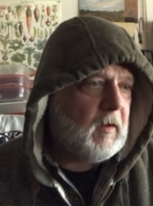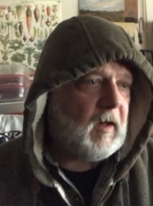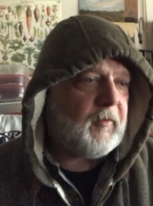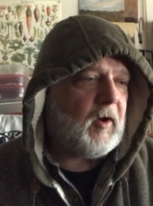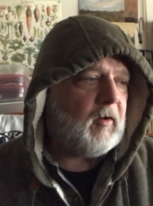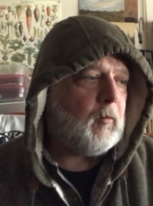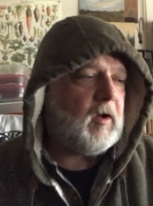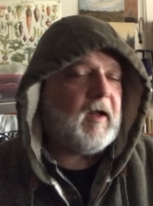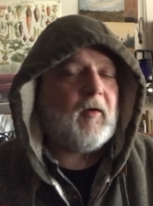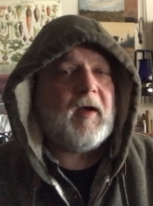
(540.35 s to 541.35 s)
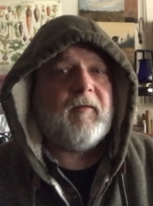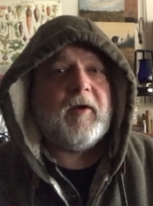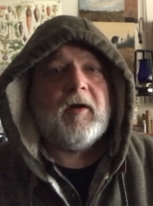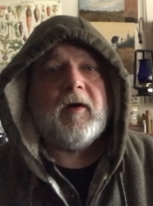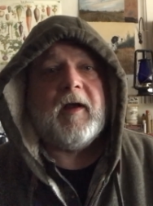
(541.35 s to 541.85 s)
I thought, well, I don't have
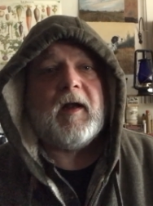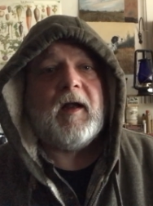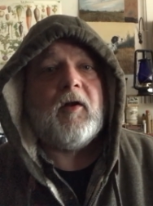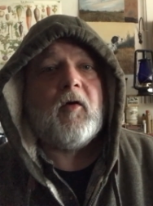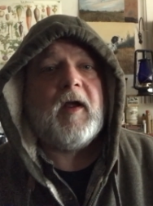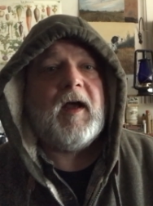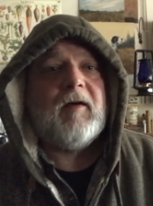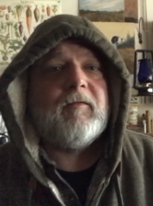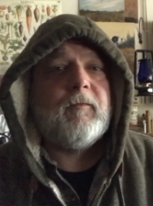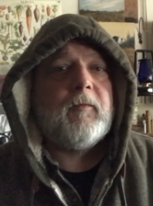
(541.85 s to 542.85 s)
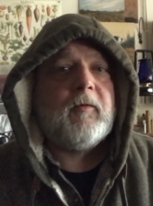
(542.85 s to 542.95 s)
internet. I don't have